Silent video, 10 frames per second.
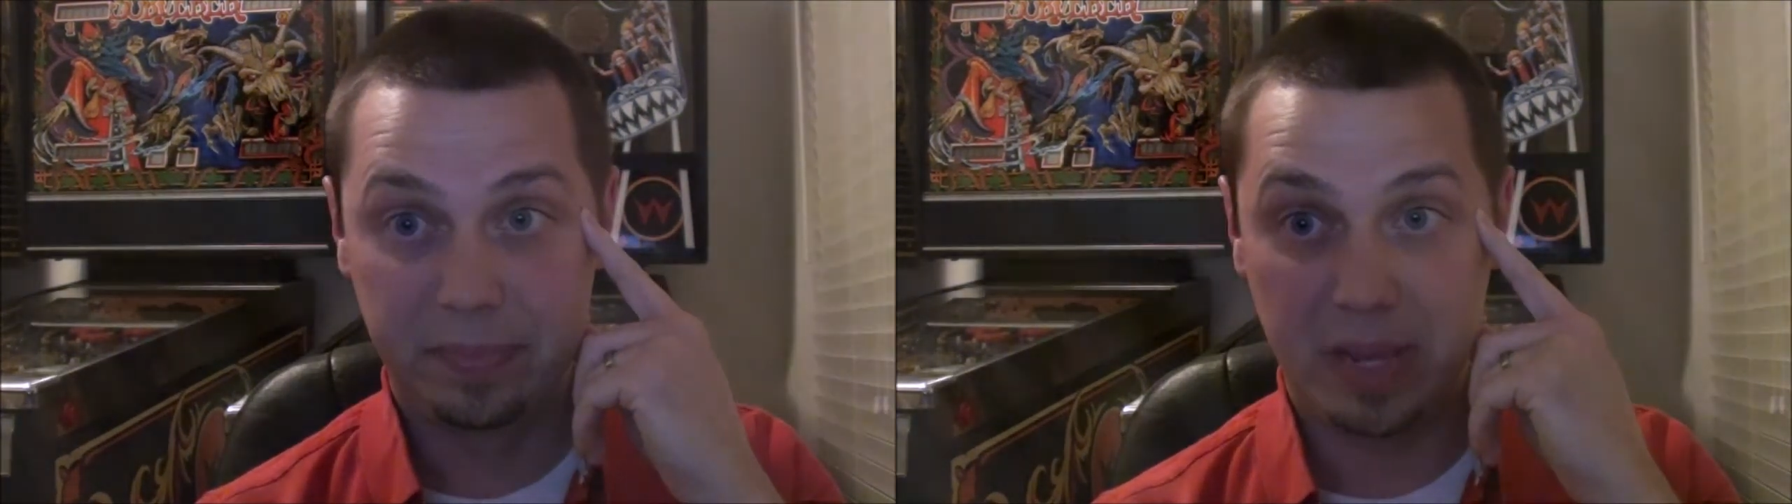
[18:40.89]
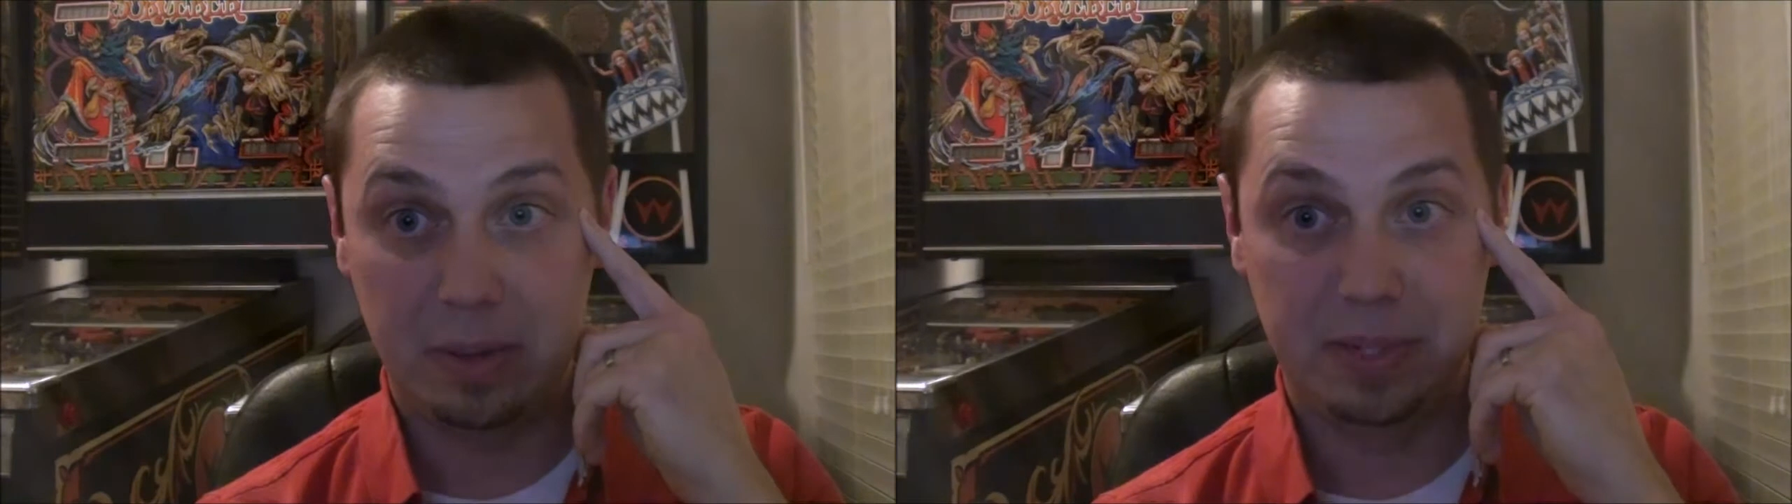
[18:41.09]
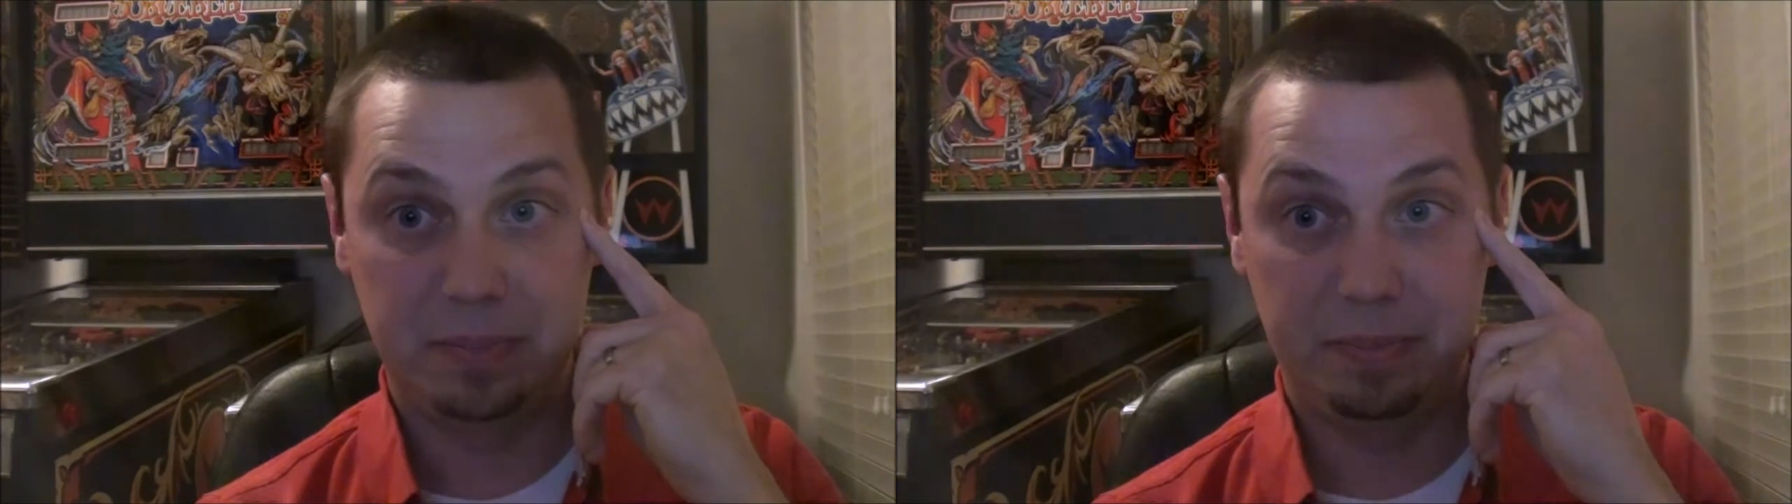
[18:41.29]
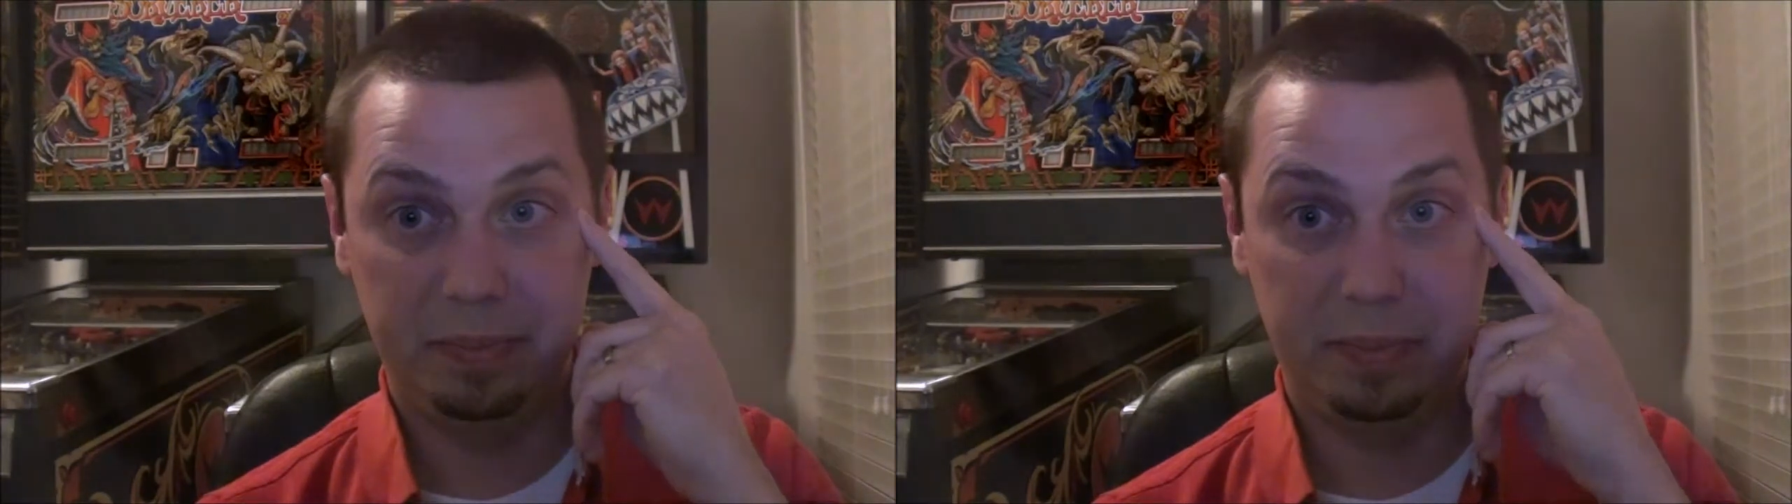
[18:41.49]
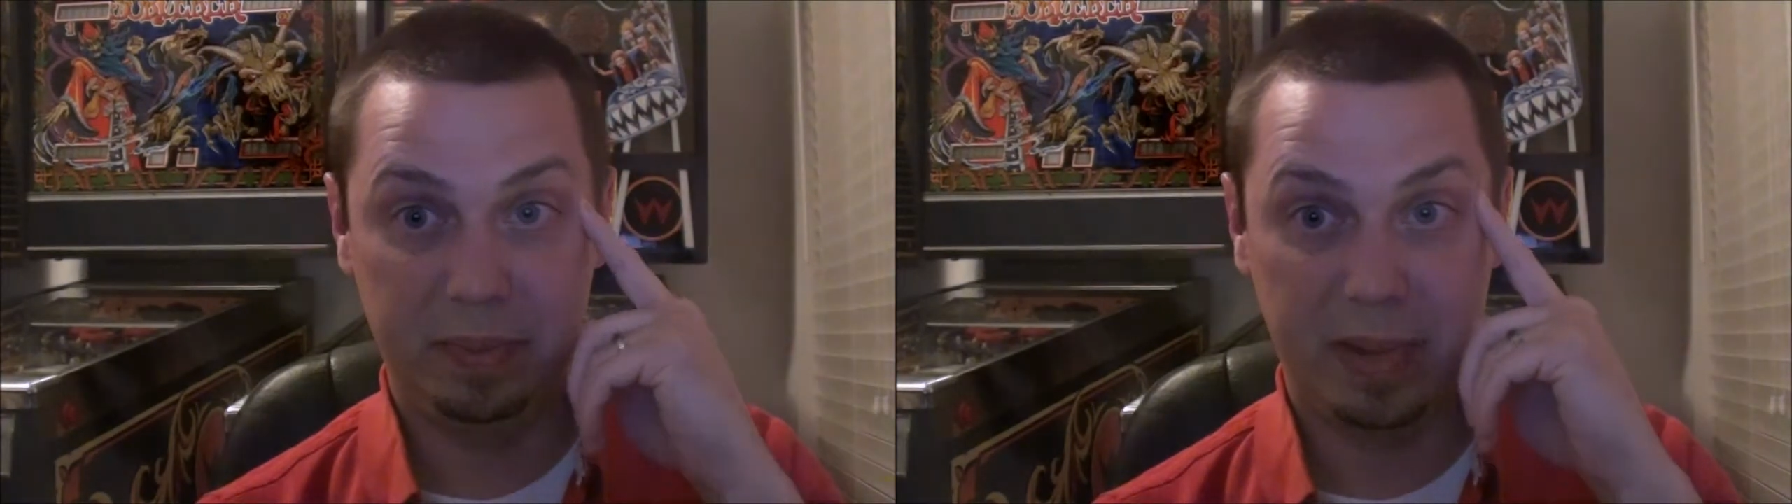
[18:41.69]
I was
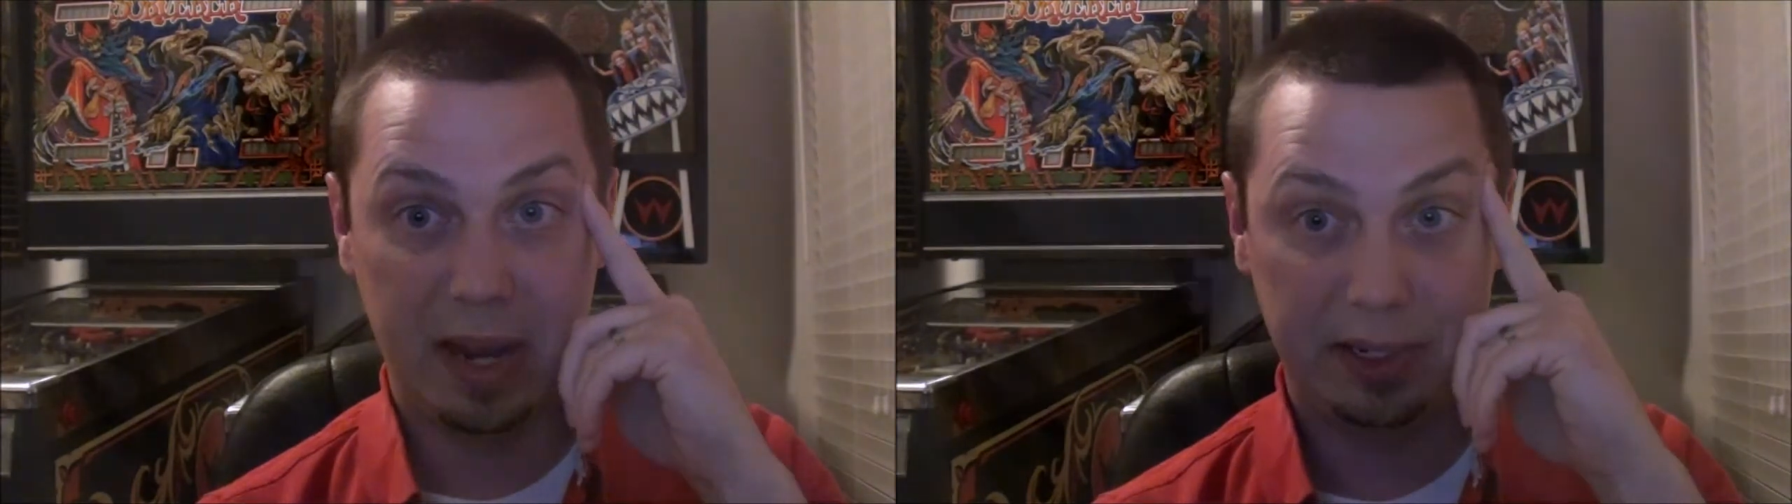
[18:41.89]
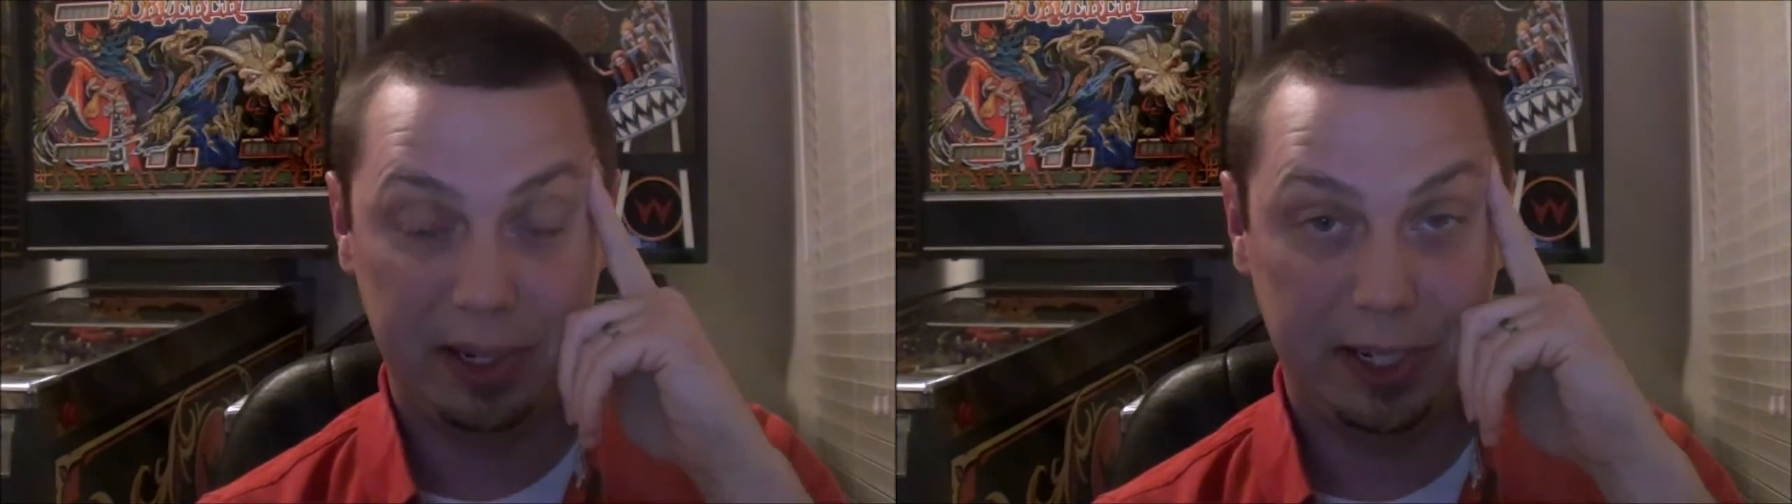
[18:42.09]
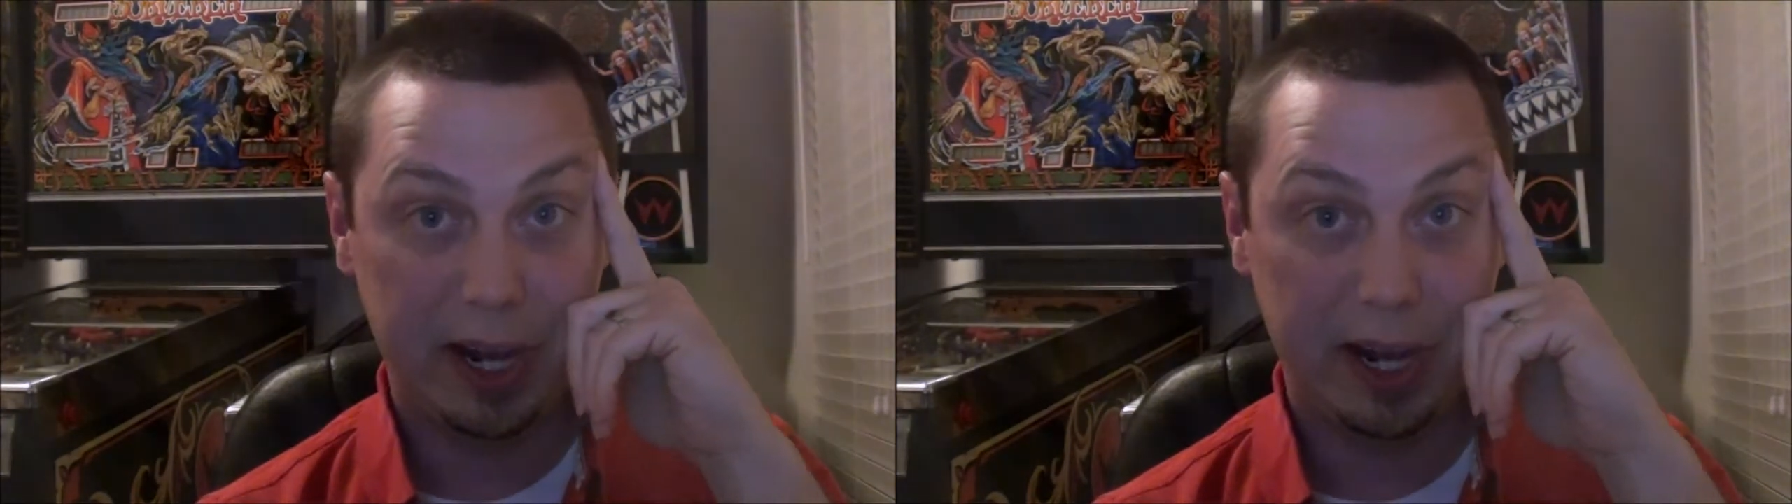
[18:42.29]
actually